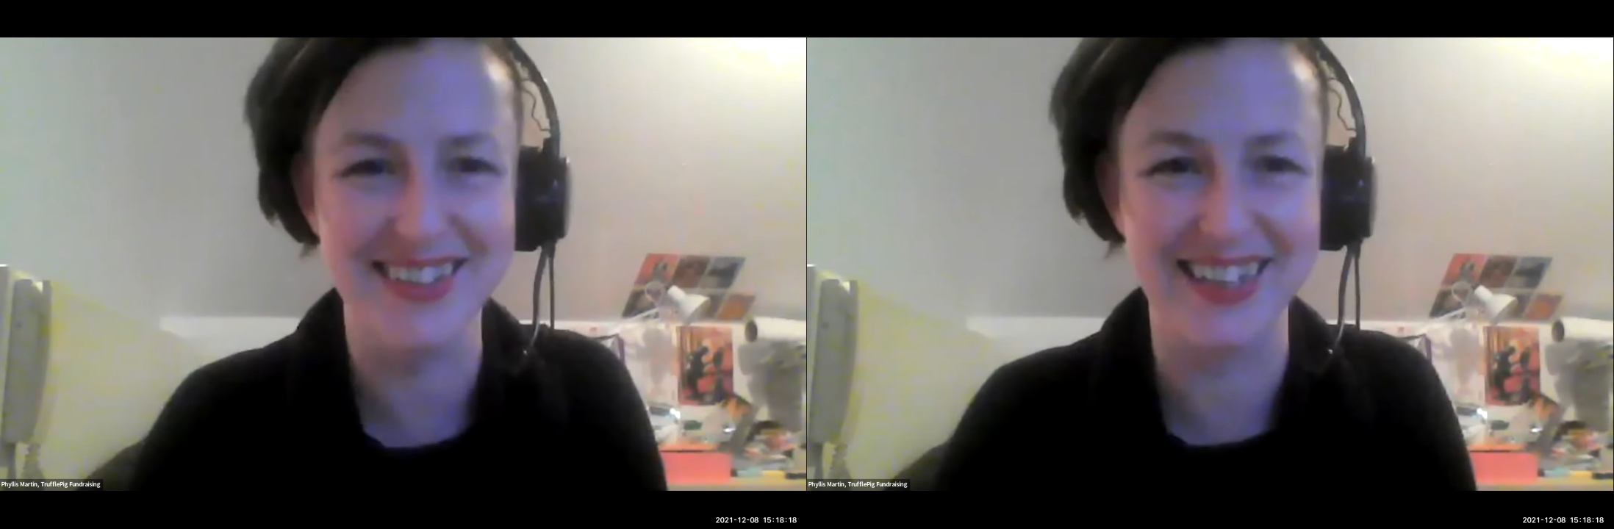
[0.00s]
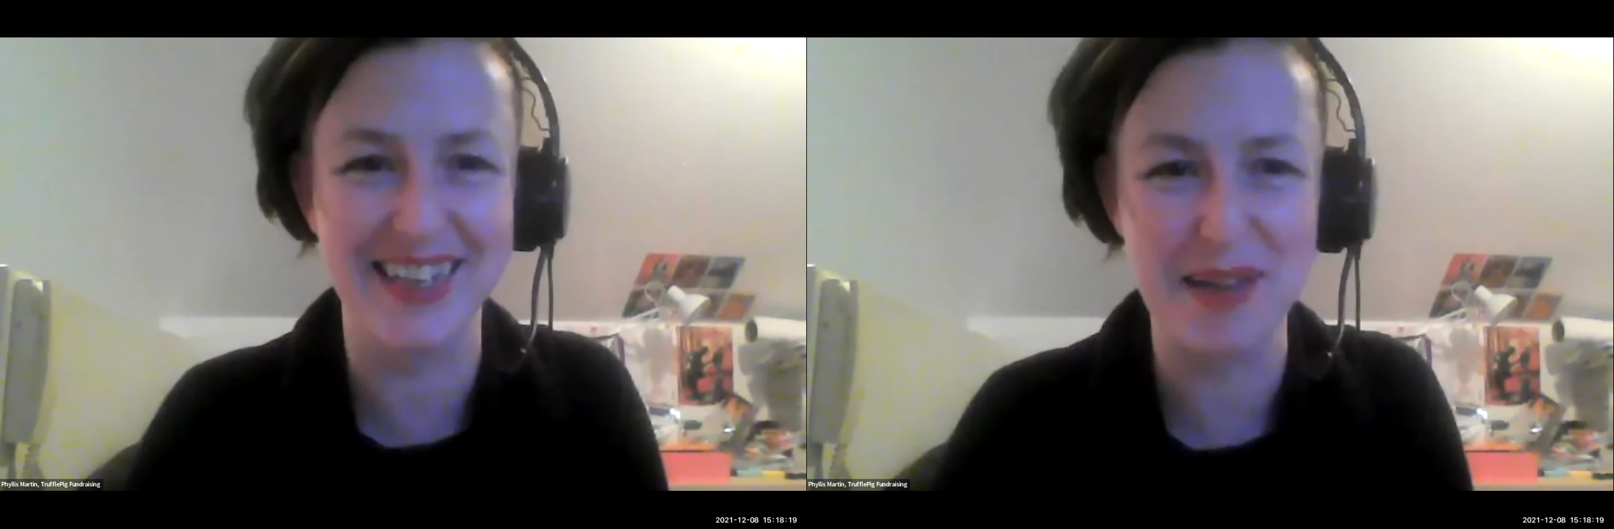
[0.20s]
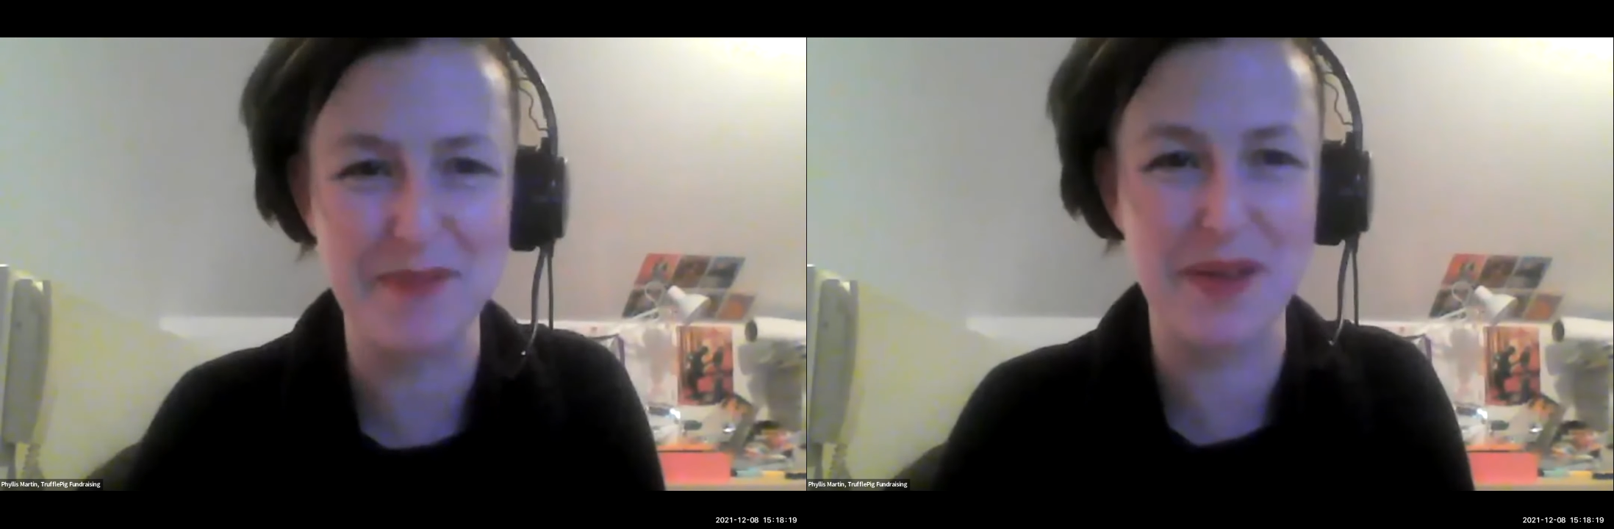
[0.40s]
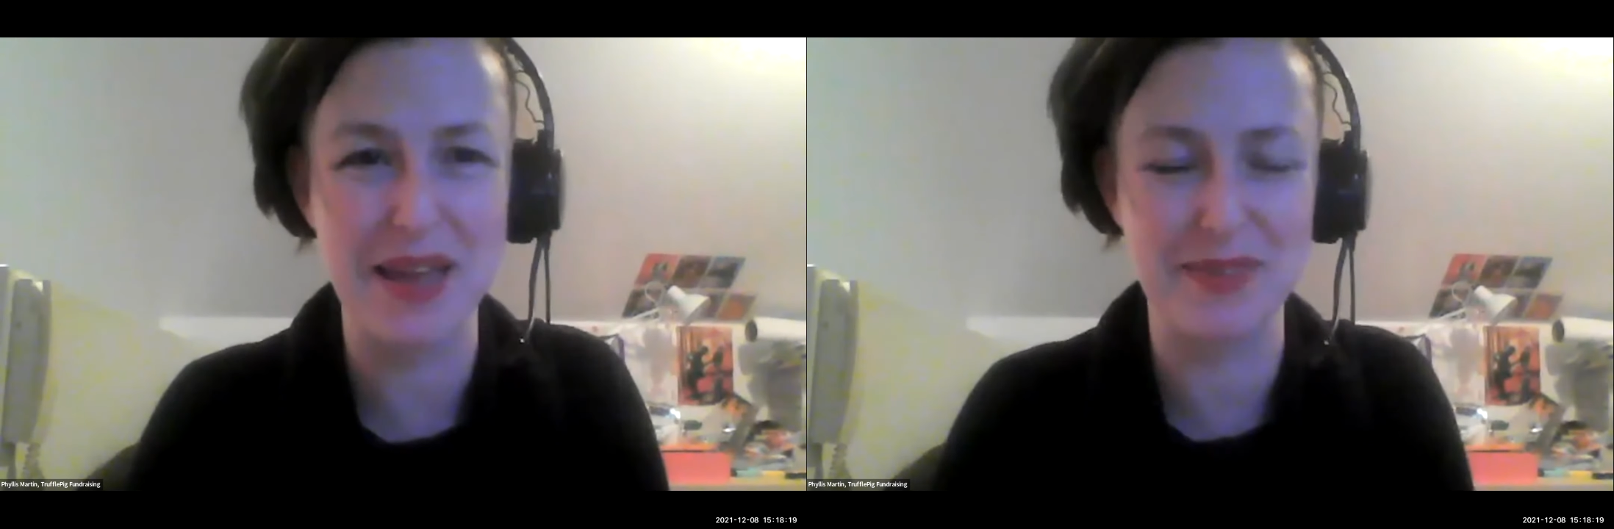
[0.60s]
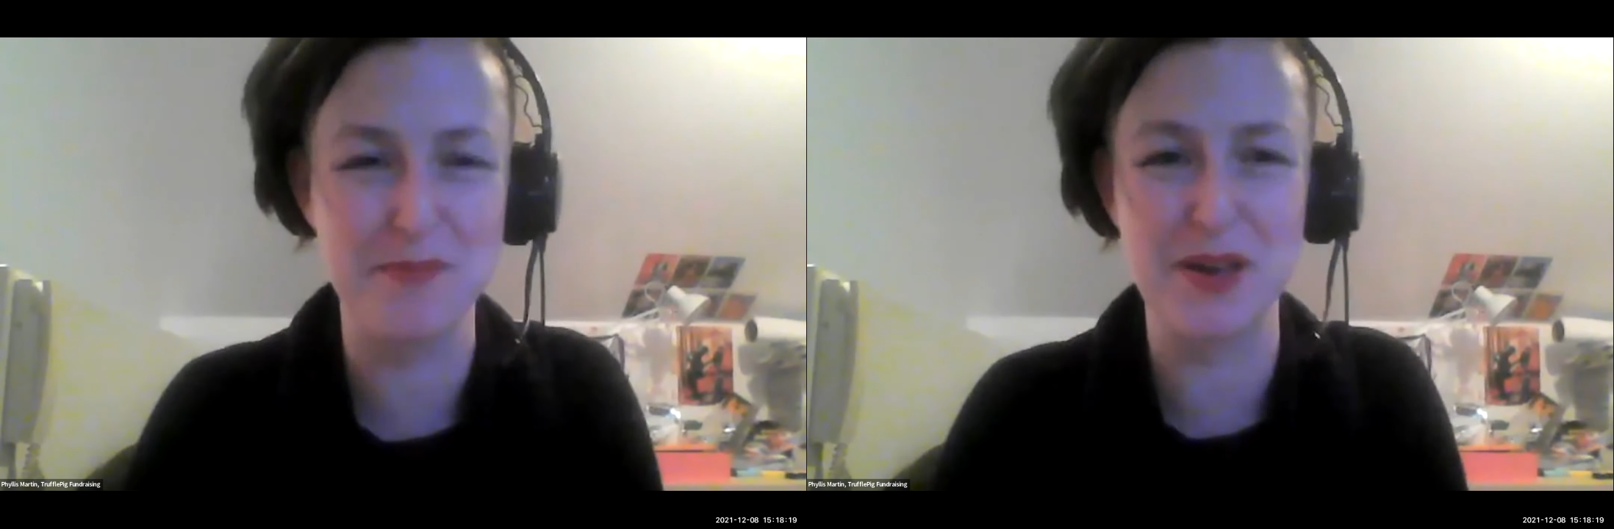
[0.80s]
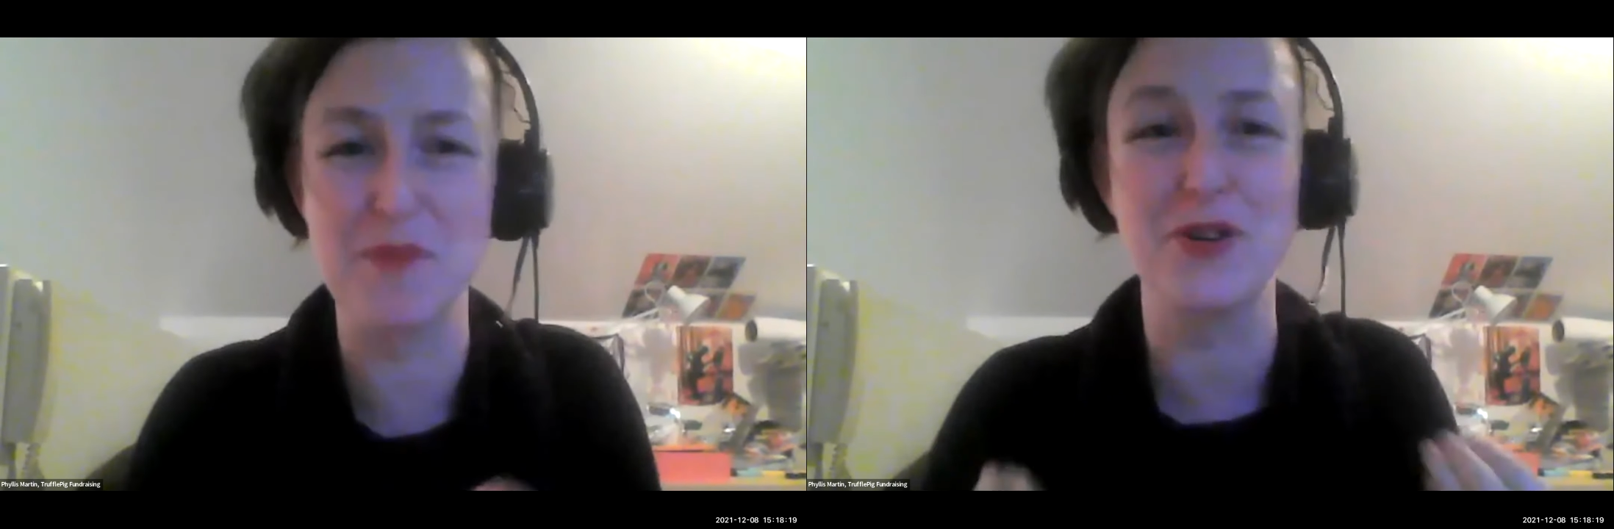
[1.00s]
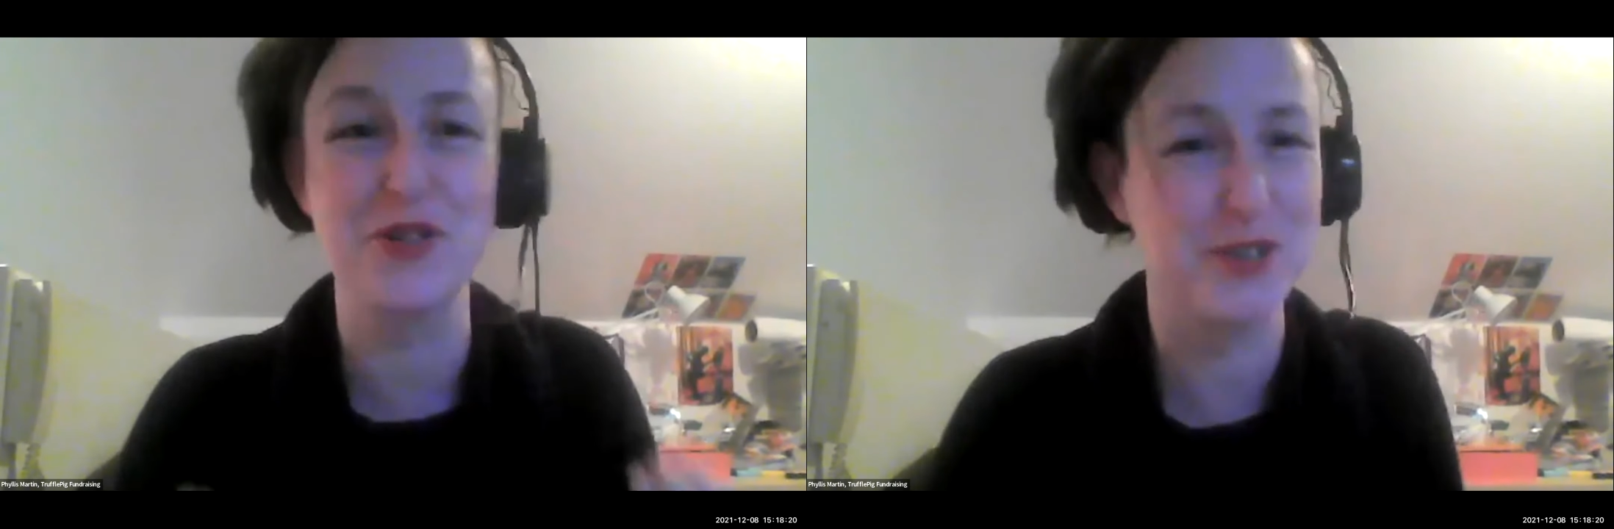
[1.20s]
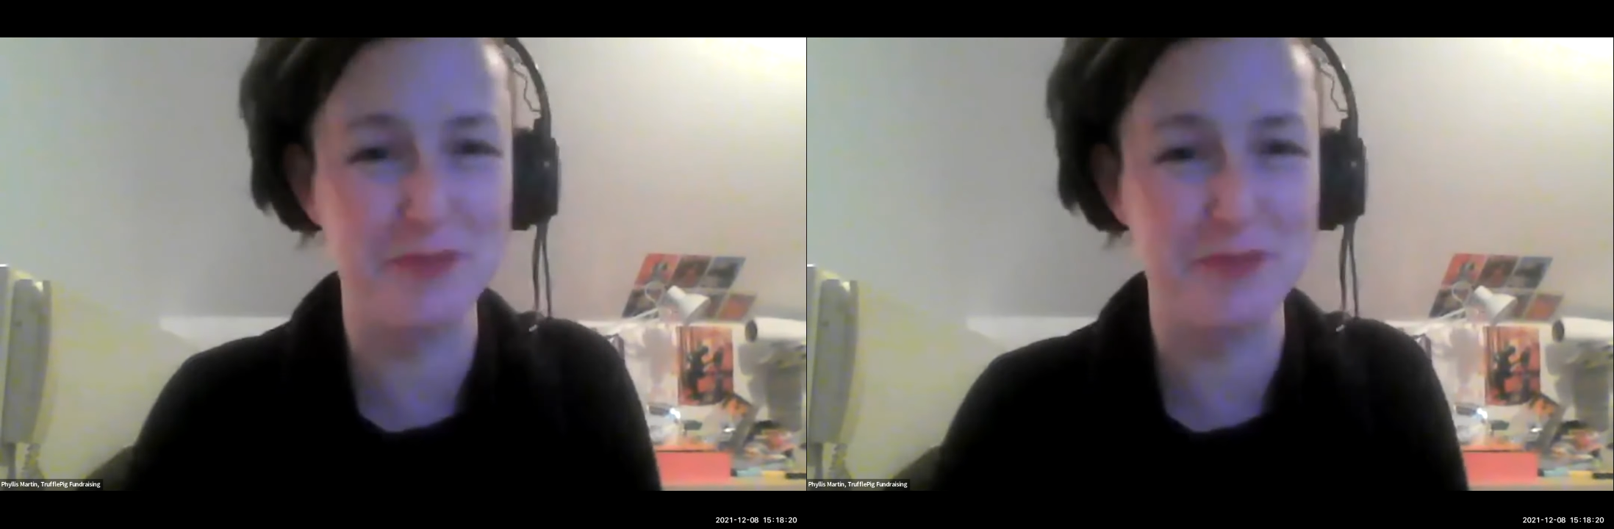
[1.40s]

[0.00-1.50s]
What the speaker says: Like the emotional